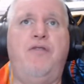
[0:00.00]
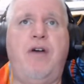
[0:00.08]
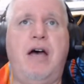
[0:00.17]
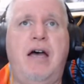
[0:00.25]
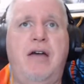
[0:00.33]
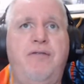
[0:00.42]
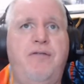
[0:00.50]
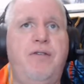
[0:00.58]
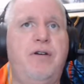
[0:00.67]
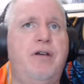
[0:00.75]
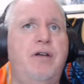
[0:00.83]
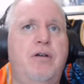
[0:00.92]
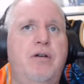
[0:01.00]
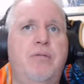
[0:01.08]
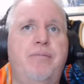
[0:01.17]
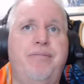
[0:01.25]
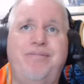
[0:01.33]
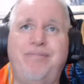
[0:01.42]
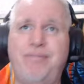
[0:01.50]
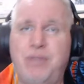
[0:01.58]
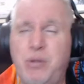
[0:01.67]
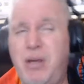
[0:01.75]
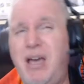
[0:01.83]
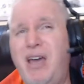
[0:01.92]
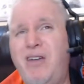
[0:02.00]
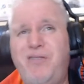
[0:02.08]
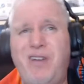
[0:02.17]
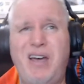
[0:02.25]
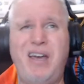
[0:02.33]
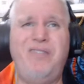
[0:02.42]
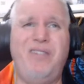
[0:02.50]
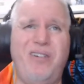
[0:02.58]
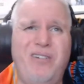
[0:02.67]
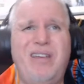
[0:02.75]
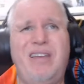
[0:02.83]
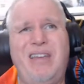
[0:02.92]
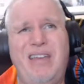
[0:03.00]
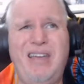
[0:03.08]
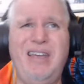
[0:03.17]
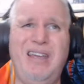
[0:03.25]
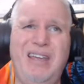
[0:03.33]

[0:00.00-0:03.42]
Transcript: 5, 3 out of 5, okay,